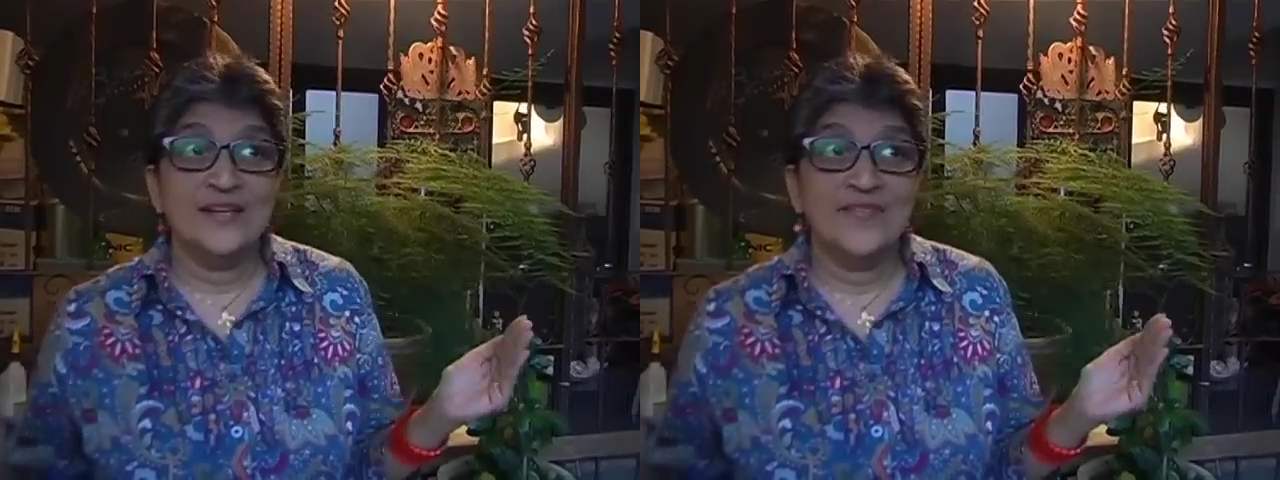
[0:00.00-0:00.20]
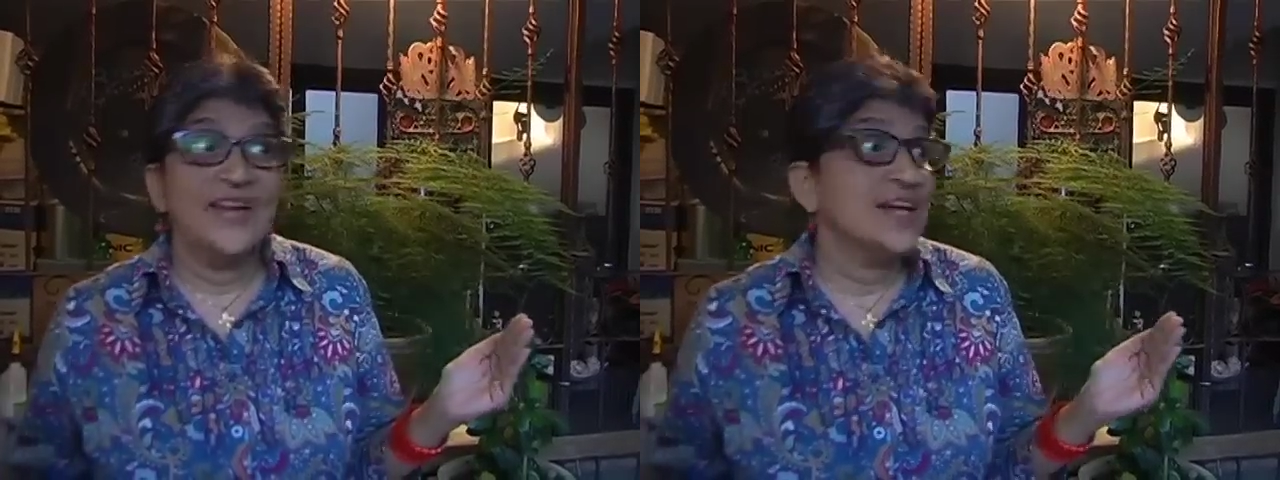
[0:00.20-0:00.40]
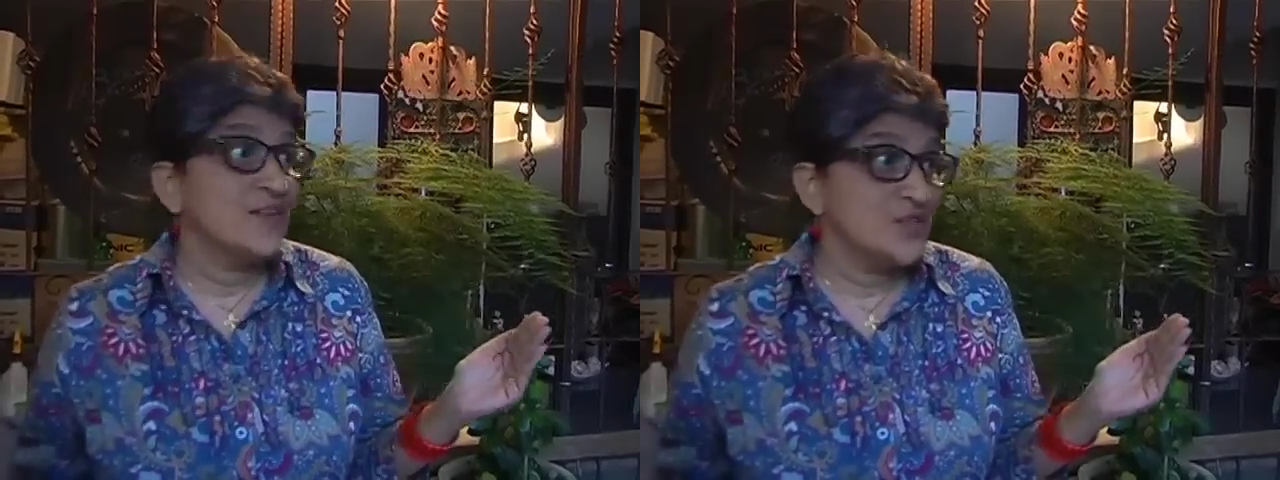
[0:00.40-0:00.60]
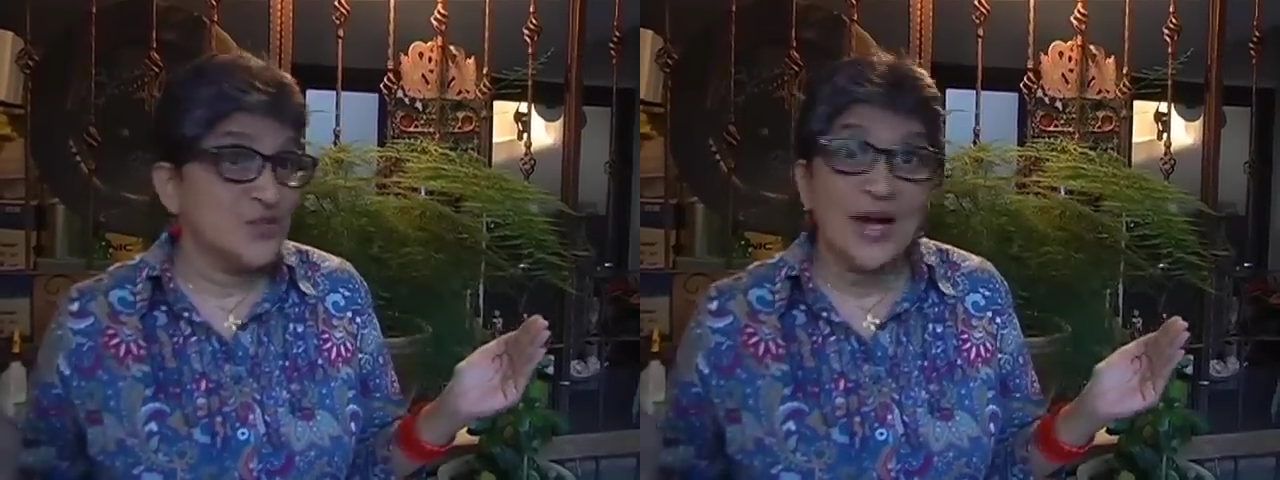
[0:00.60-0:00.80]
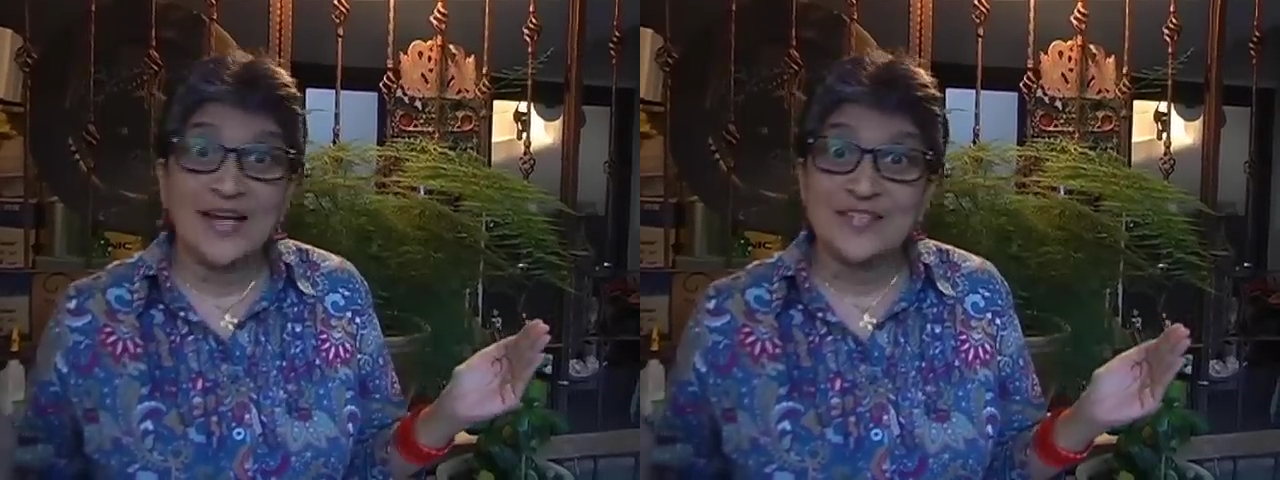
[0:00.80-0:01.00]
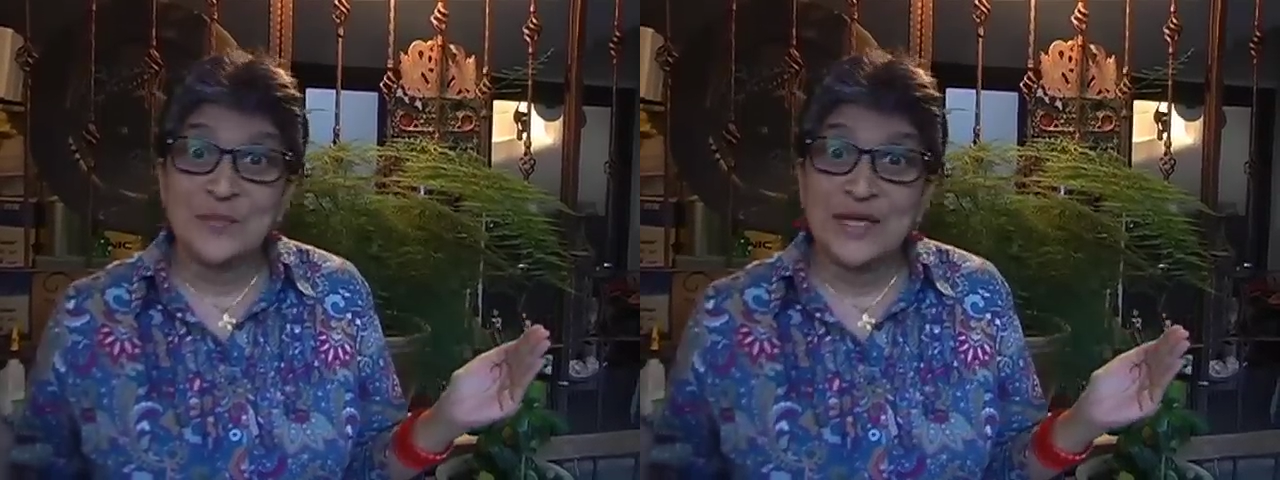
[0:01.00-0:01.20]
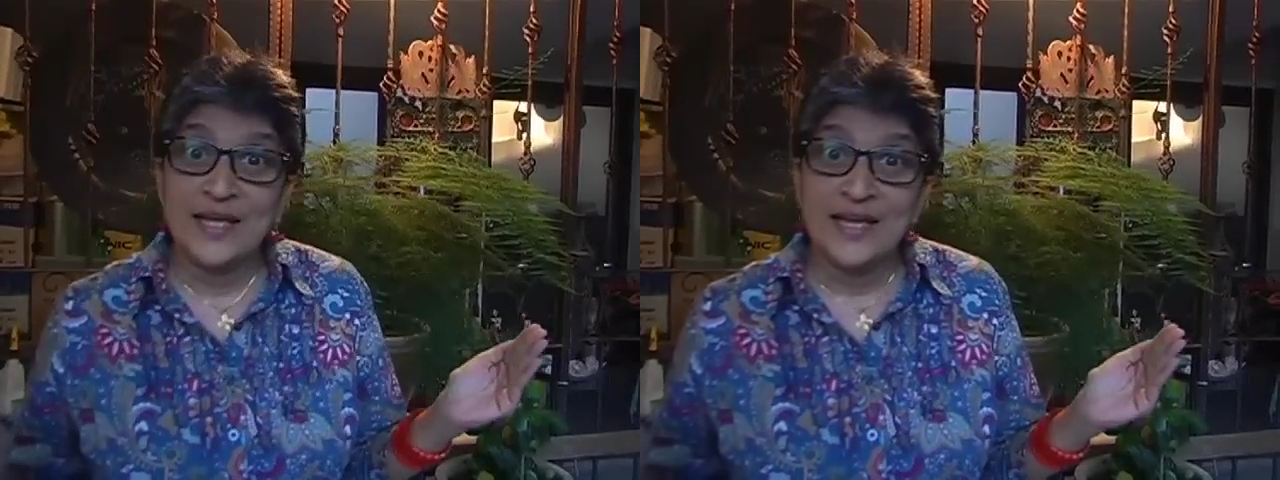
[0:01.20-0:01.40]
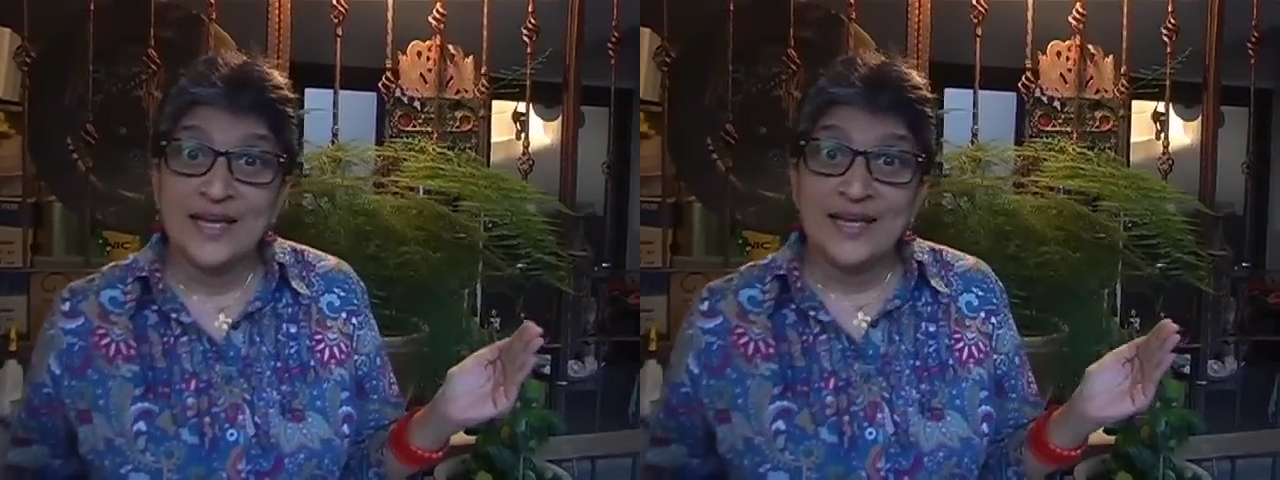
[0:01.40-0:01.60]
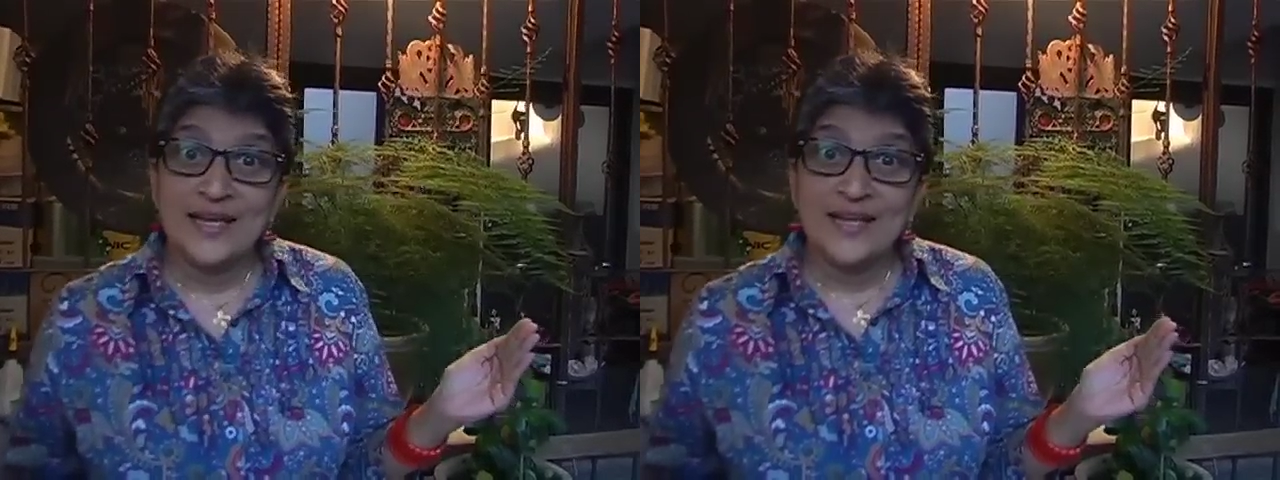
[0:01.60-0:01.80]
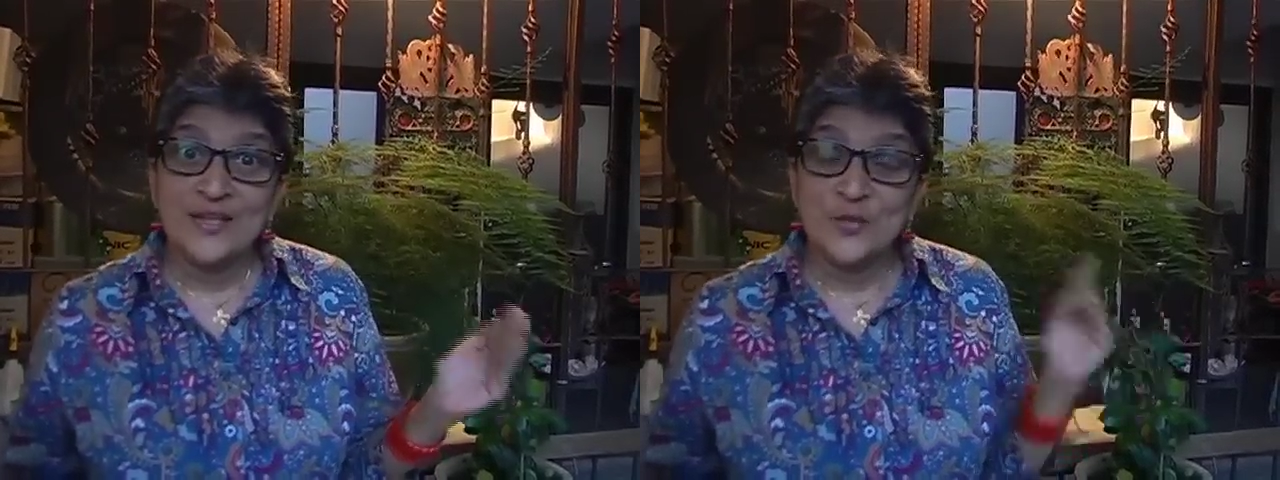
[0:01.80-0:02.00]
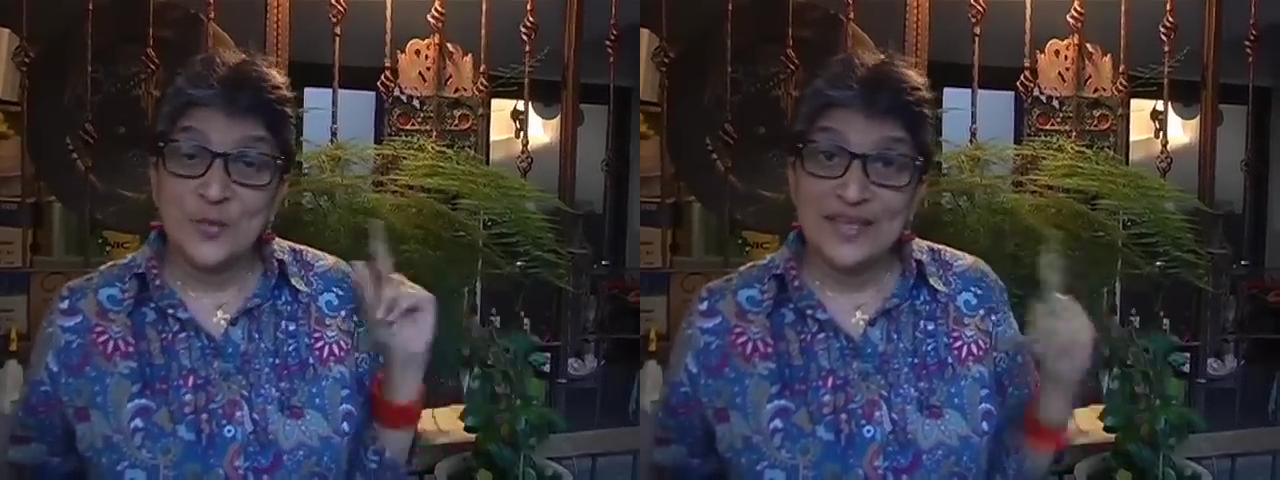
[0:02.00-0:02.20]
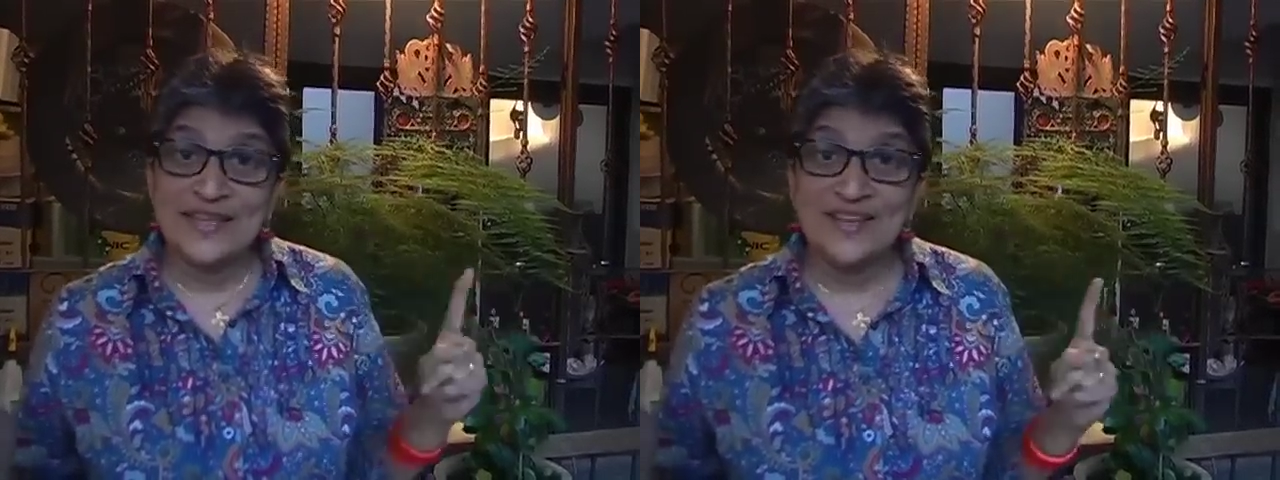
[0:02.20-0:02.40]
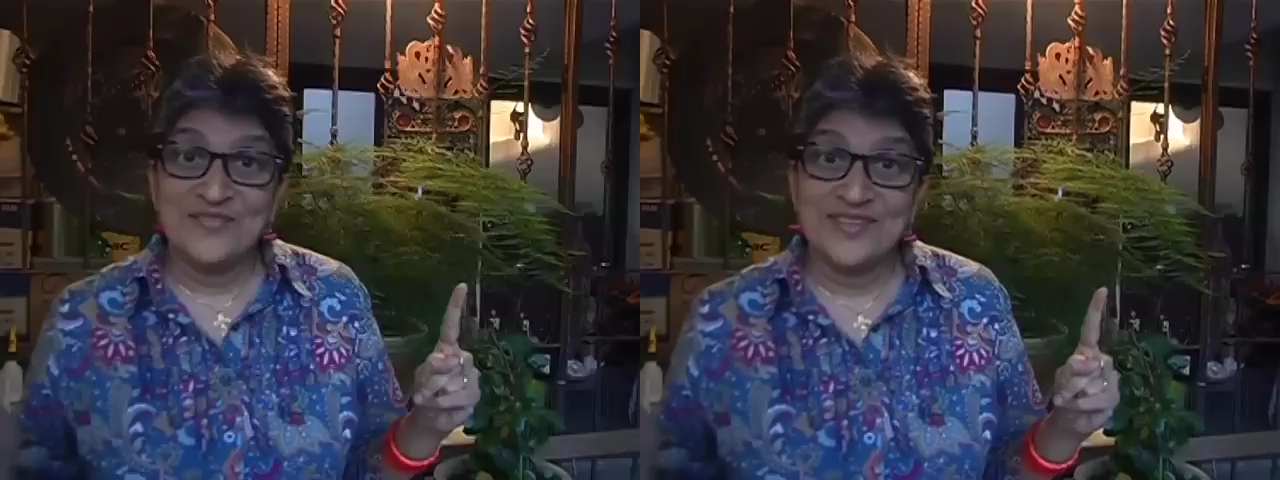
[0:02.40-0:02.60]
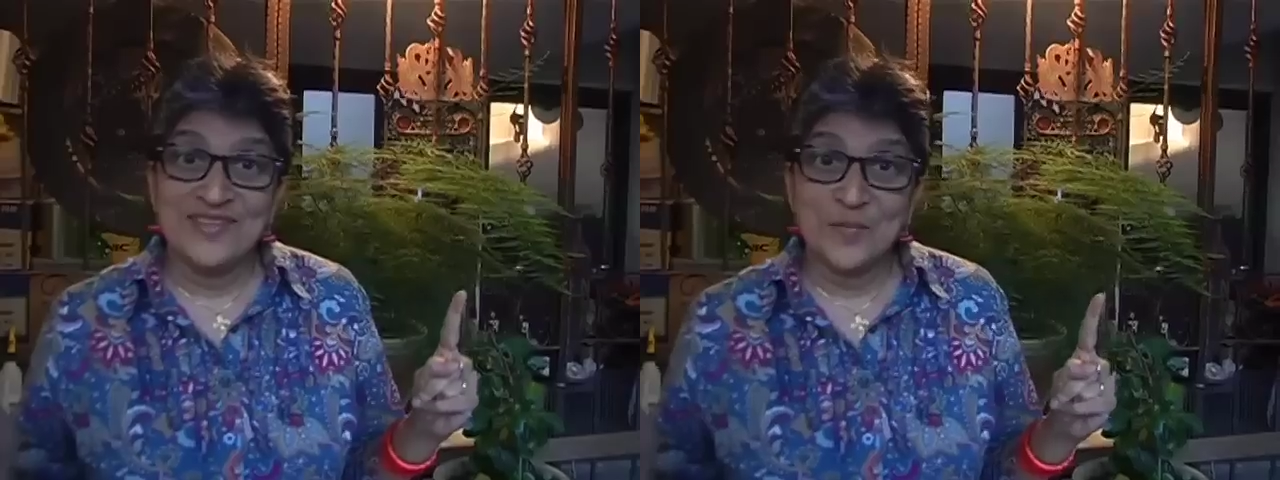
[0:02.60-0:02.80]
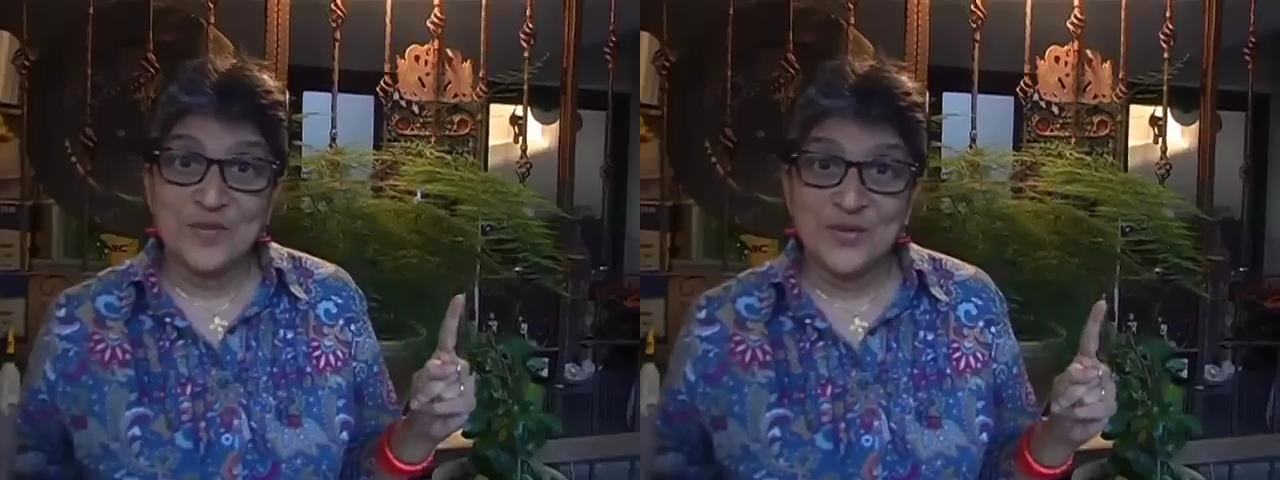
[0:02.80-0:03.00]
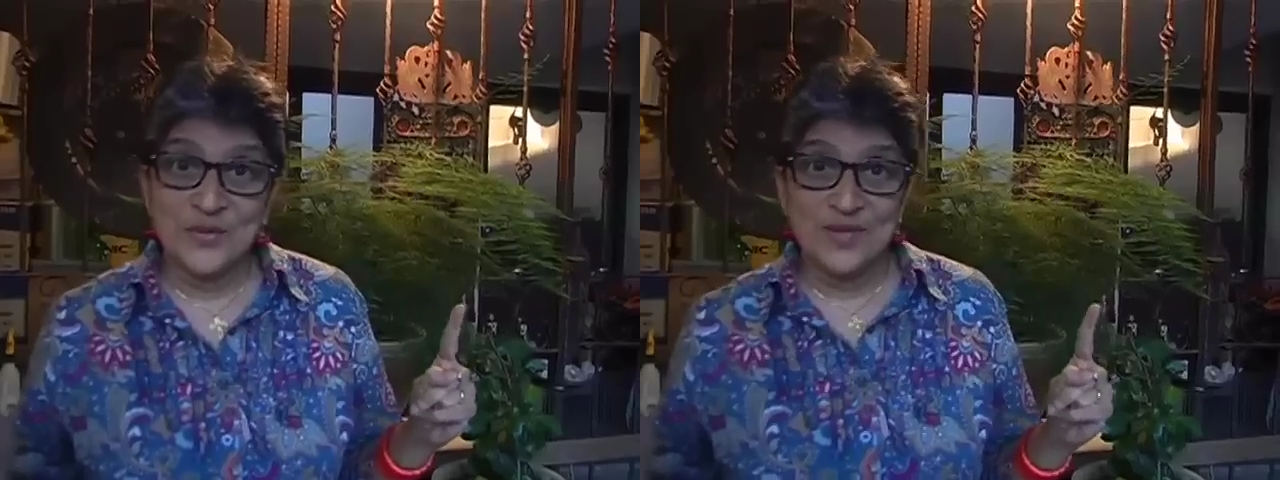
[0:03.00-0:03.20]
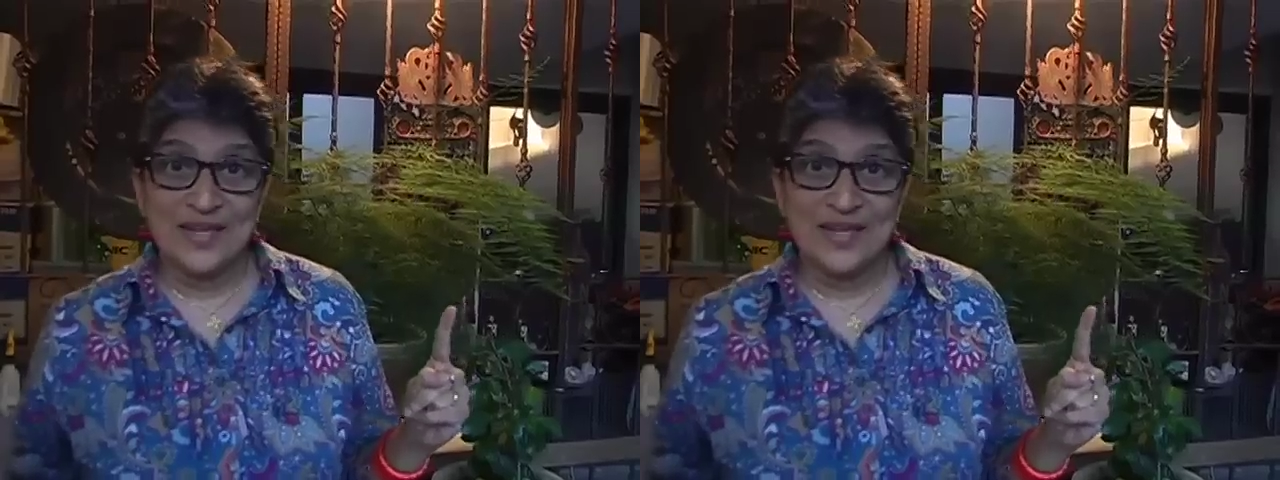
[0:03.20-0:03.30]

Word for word: Fairly Current Show asked me to be in that first episode.